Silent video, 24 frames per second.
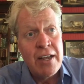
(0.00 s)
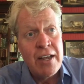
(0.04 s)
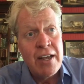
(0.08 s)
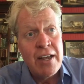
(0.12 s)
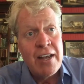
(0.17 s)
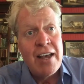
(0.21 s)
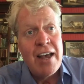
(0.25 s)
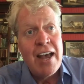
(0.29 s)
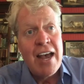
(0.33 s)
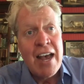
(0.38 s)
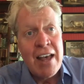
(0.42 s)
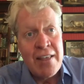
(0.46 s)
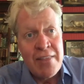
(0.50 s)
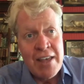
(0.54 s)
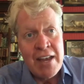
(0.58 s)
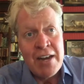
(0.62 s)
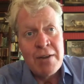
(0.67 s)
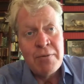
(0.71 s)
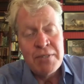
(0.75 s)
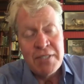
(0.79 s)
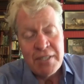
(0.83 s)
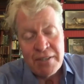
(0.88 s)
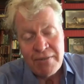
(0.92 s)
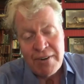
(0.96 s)
And then it
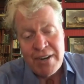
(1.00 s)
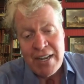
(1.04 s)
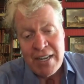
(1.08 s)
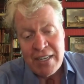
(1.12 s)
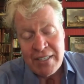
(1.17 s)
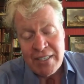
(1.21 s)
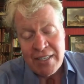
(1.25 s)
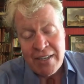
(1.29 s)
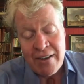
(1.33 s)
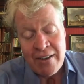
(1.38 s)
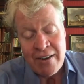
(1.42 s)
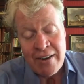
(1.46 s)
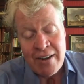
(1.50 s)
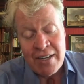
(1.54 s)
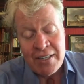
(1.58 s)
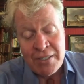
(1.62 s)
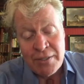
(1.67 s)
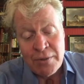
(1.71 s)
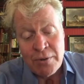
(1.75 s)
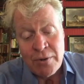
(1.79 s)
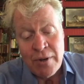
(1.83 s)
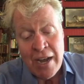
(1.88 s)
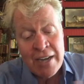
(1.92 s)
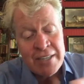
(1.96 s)
was 3 years ago, and
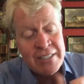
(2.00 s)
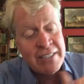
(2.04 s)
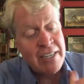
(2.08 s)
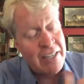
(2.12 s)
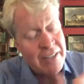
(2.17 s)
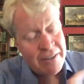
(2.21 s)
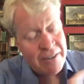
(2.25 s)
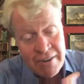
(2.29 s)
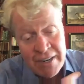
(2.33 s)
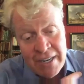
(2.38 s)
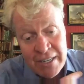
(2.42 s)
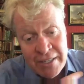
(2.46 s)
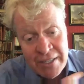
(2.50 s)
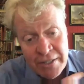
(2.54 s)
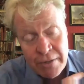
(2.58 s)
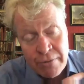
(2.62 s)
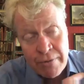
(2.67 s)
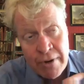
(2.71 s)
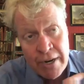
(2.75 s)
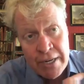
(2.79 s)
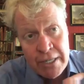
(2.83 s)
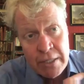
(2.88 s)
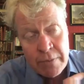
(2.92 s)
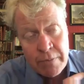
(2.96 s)
I take 3 years to
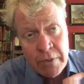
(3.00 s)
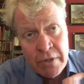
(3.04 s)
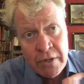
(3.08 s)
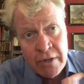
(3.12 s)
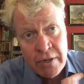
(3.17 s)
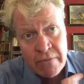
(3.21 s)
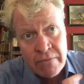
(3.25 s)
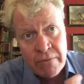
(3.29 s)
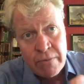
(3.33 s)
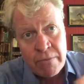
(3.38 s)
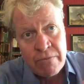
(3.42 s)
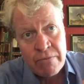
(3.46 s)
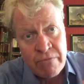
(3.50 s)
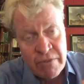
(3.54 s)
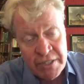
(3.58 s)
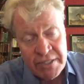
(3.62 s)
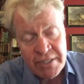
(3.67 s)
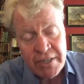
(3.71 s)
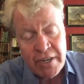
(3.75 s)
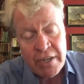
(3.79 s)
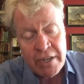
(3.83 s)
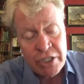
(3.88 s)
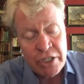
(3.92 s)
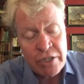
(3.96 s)
write a book for
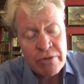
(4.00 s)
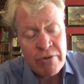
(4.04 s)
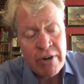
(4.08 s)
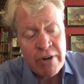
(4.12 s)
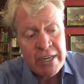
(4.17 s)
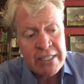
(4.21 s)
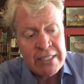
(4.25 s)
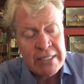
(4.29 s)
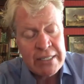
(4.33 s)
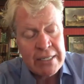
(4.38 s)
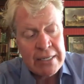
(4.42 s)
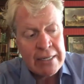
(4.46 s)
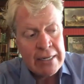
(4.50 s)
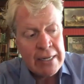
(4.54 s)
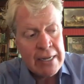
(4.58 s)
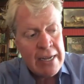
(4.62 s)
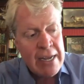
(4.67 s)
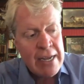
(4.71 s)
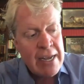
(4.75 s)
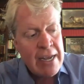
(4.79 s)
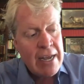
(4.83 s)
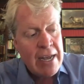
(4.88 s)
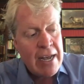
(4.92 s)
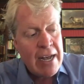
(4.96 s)
research and writing.
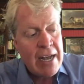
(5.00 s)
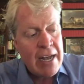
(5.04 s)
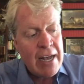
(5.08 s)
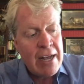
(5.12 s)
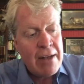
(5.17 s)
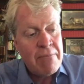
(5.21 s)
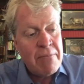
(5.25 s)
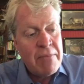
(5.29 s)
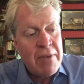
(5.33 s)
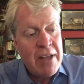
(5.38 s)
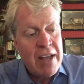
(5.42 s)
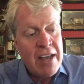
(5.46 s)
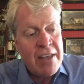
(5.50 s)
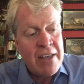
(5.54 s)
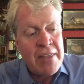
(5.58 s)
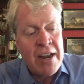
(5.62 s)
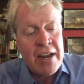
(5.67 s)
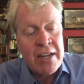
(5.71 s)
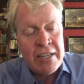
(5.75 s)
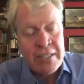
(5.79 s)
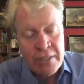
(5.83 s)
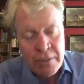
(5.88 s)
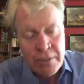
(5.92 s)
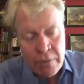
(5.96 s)
And then
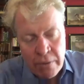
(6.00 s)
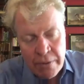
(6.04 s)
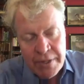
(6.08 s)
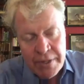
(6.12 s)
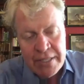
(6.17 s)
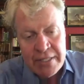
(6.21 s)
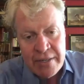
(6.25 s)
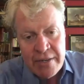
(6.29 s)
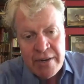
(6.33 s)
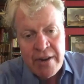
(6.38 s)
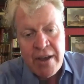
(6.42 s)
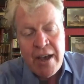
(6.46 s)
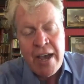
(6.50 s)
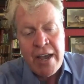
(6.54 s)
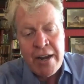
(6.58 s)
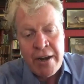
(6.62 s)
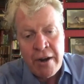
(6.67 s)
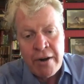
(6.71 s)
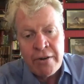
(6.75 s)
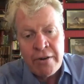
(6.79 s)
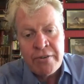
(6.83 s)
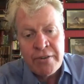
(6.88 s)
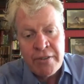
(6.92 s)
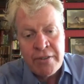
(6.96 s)
I saw this
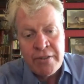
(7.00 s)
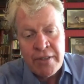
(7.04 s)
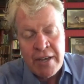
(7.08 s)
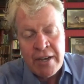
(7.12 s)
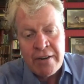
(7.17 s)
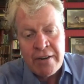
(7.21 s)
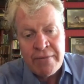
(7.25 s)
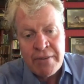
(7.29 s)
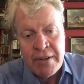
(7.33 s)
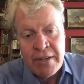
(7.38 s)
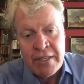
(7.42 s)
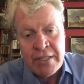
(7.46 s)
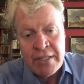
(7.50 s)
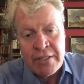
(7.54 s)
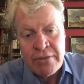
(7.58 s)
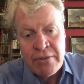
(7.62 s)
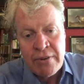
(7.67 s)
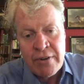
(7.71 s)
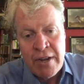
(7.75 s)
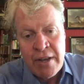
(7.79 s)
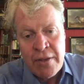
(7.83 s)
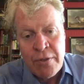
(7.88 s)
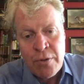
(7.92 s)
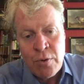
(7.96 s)
900th anniversary, and
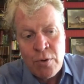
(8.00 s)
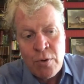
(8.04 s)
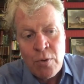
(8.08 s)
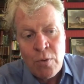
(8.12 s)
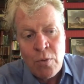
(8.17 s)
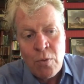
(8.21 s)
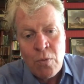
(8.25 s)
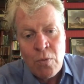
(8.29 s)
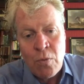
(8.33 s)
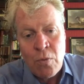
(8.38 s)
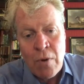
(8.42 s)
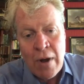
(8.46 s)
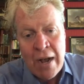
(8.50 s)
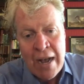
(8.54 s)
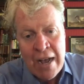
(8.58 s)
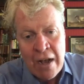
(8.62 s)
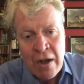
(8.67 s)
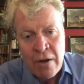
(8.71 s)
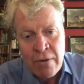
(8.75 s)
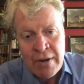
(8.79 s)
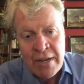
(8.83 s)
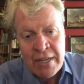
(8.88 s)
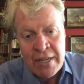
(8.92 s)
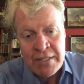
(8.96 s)
I thought,
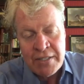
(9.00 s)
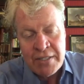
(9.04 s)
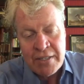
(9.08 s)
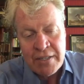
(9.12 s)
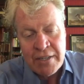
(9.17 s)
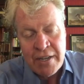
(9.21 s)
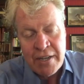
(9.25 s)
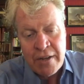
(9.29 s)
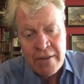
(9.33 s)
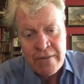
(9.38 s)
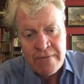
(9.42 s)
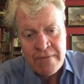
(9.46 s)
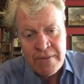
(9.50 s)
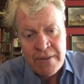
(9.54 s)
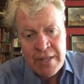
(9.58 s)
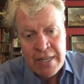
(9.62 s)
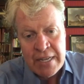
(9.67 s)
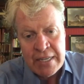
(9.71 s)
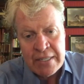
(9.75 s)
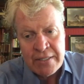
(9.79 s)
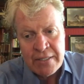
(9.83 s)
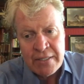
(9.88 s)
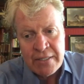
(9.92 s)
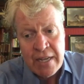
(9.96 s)
wow, let's go for
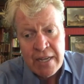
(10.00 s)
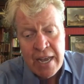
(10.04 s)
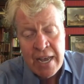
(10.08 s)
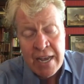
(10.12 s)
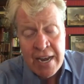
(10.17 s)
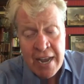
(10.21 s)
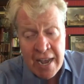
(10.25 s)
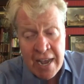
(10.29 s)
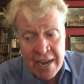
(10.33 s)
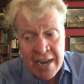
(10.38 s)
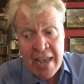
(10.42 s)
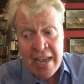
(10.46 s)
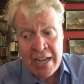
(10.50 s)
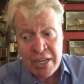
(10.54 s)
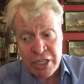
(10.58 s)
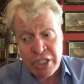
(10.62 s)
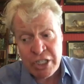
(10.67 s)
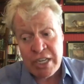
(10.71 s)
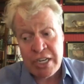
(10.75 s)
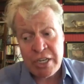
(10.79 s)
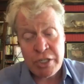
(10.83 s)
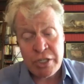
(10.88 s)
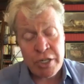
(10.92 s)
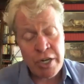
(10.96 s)
this. And
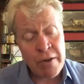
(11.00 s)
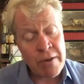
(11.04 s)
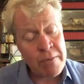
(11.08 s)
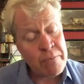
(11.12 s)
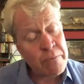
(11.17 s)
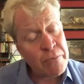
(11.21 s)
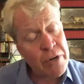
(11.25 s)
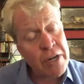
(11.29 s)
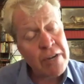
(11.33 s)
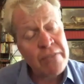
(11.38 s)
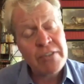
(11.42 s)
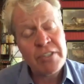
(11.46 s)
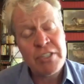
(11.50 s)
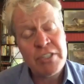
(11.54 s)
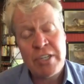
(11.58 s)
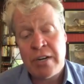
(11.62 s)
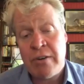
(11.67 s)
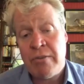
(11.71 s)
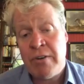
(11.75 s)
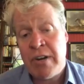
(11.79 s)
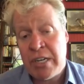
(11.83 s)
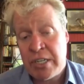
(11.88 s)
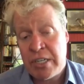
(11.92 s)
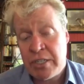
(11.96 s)
actually, you know, in previous
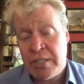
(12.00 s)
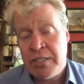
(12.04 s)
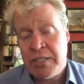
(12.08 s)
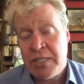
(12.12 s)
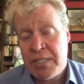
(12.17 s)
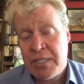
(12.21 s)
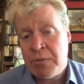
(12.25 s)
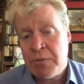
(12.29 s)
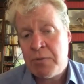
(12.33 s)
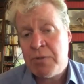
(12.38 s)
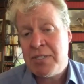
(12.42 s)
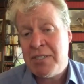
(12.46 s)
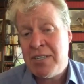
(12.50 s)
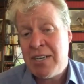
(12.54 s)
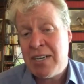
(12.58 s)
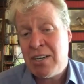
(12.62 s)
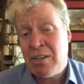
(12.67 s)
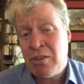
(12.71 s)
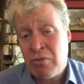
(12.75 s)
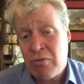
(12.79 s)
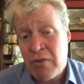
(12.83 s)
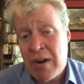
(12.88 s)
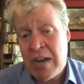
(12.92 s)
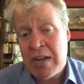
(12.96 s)
generations, this was an
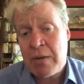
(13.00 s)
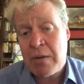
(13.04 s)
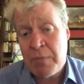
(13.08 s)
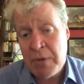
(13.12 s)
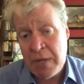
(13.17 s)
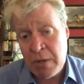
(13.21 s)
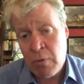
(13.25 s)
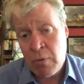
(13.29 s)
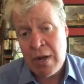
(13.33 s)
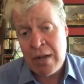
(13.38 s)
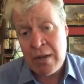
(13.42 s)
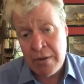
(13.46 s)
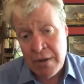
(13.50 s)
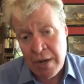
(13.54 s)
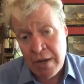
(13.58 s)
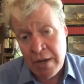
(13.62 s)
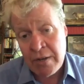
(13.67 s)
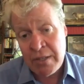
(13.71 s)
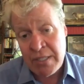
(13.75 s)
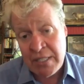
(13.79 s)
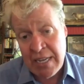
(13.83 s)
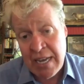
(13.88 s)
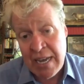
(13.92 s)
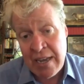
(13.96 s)
incredibly well-known
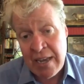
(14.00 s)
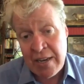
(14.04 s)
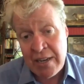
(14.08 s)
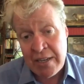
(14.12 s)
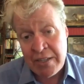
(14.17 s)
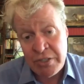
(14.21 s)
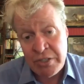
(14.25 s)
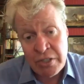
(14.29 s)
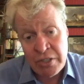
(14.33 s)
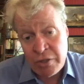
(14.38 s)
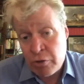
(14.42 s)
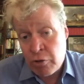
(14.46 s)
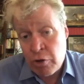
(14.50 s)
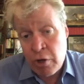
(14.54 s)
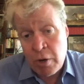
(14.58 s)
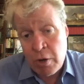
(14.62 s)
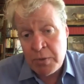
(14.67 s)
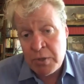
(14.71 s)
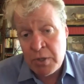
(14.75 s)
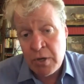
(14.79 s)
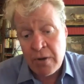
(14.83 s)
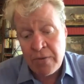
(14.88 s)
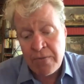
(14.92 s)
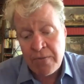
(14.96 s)
tale. It's just
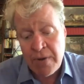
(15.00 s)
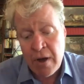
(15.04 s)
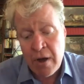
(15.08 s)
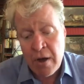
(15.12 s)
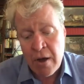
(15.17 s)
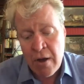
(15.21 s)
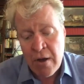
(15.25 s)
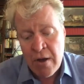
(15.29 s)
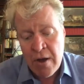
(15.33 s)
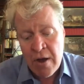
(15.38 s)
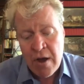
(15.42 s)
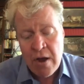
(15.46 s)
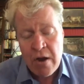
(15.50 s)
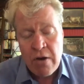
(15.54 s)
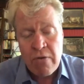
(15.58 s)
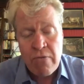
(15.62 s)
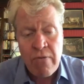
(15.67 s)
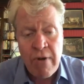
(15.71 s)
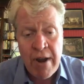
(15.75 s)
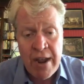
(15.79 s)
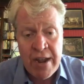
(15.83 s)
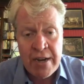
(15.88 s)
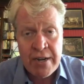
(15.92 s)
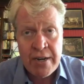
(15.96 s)
dropped off our
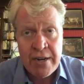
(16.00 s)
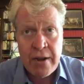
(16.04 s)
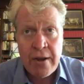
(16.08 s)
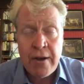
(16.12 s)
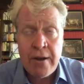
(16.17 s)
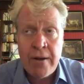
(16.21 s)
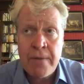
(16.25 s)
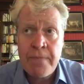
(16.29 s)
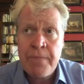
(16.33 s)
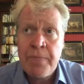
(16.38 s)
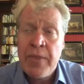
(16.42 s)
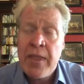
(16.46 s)
radar.